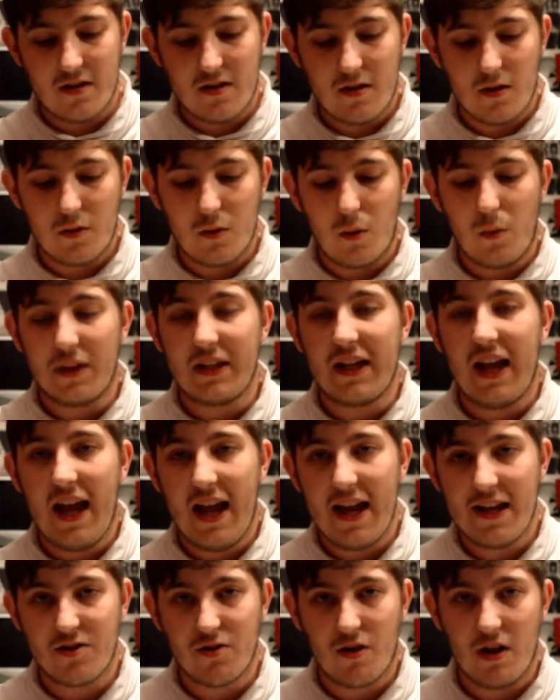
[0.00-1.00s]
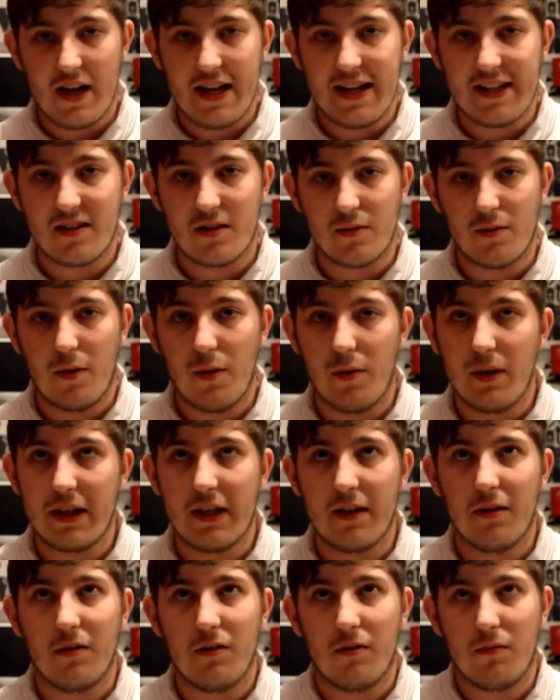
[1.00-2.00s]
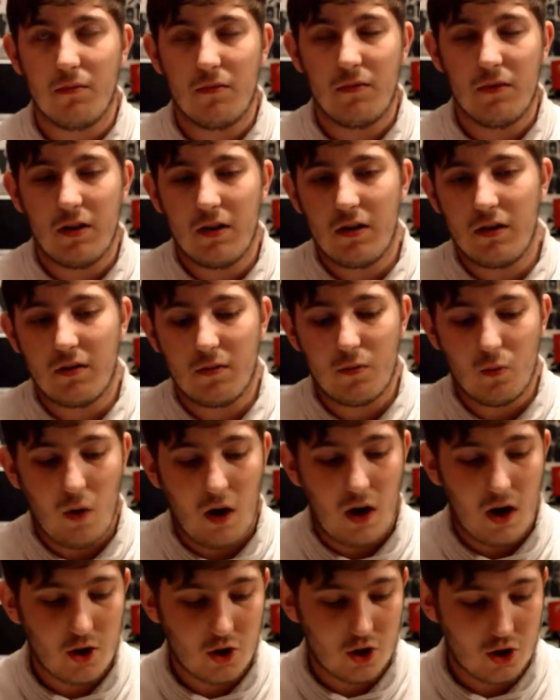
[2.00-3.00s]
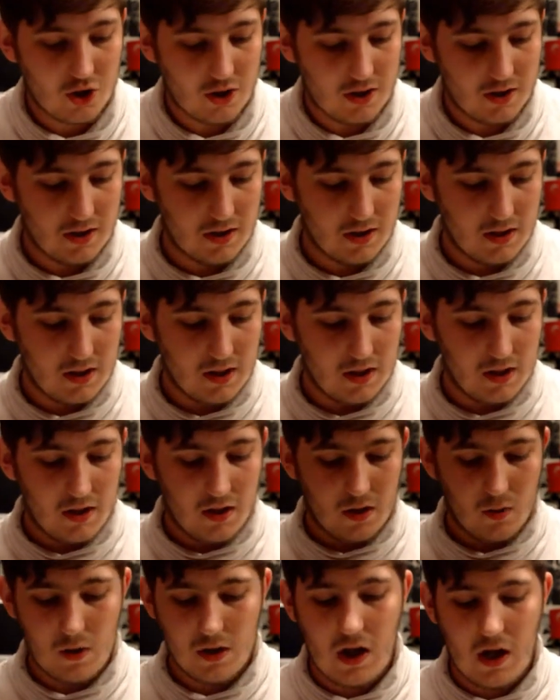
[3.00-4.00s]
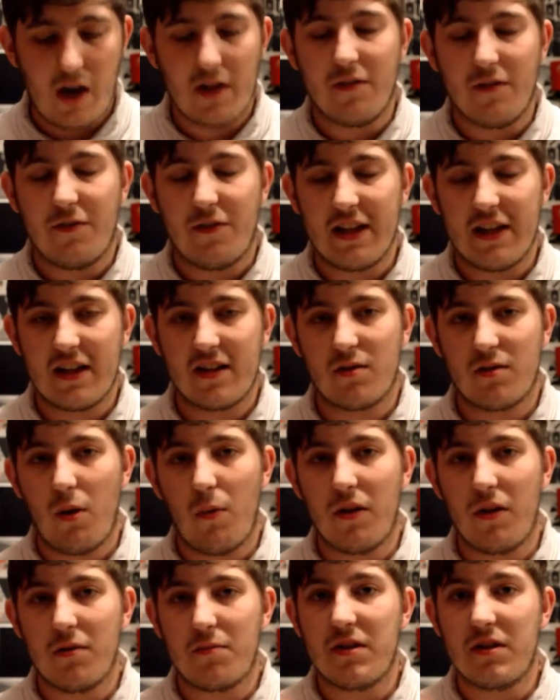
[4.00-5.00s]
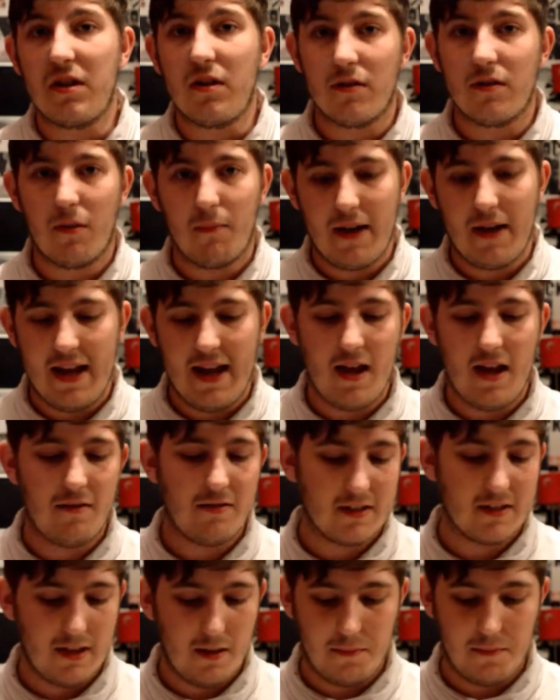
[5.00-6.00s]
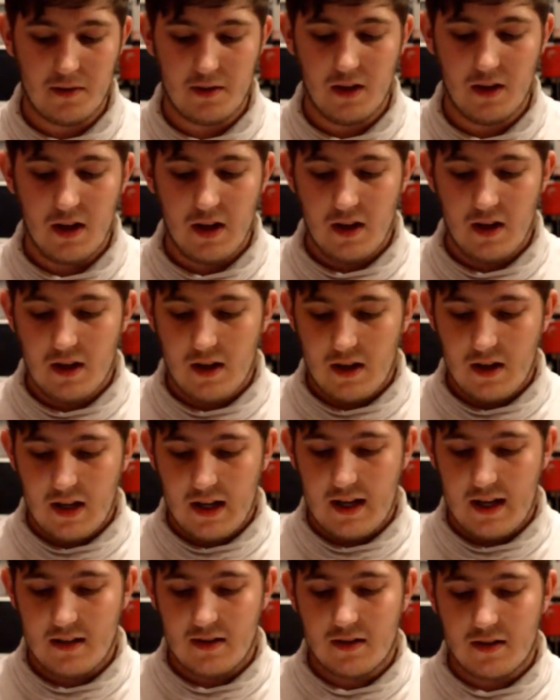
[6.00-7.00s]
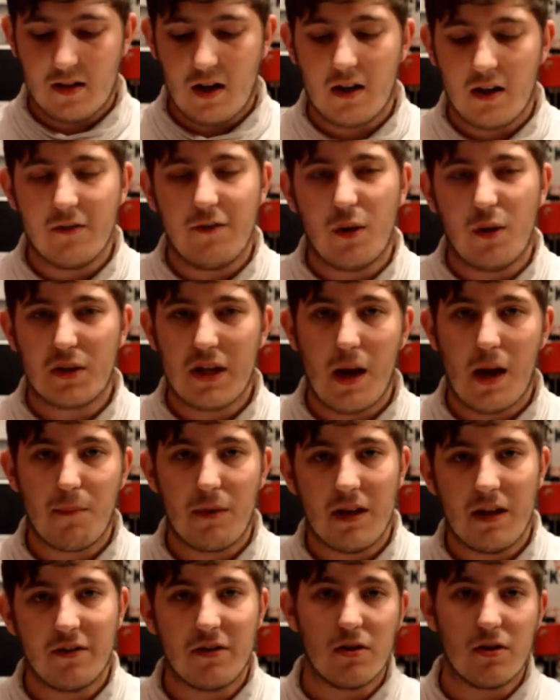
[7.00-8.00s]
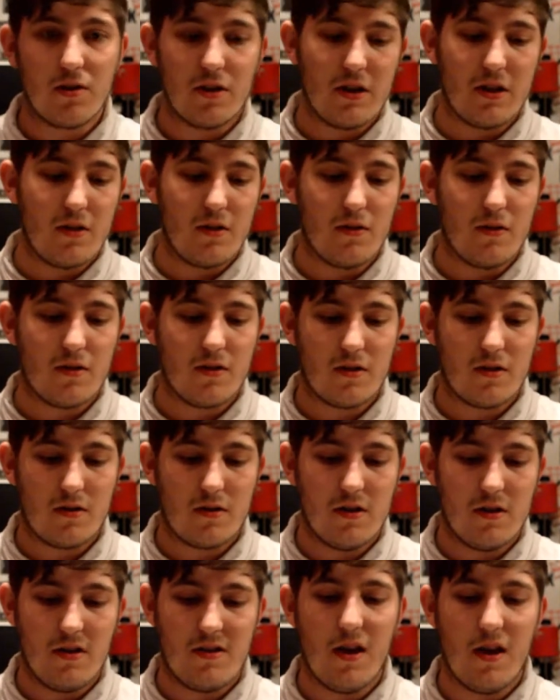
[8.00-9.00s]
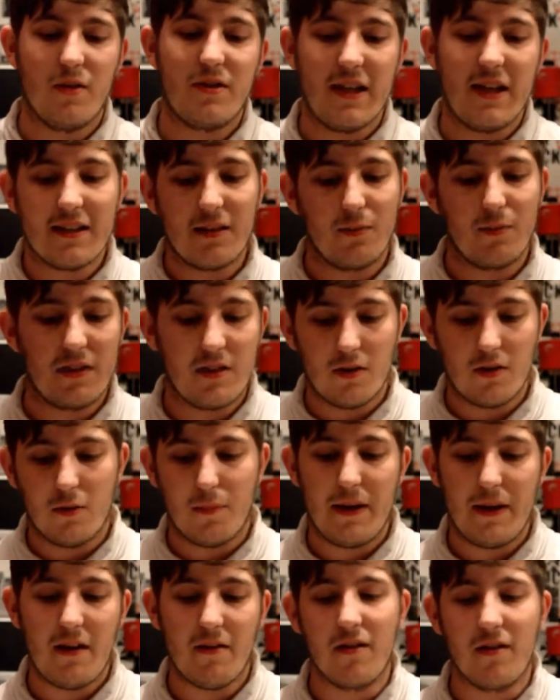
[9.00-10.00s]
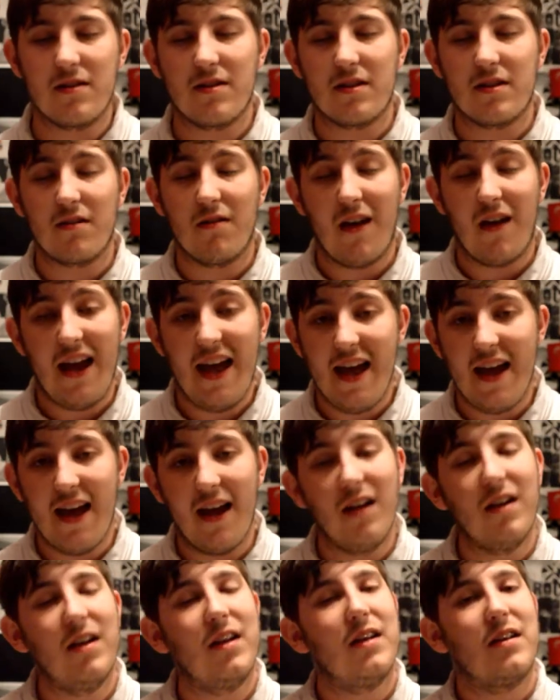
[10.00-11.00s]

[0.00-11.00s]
So do I want it hair dried? Do I want it washed? What kind of things do I want them to use on my hair, for example? And the kind of vocabulary you'll use associated with your appearance and your hair.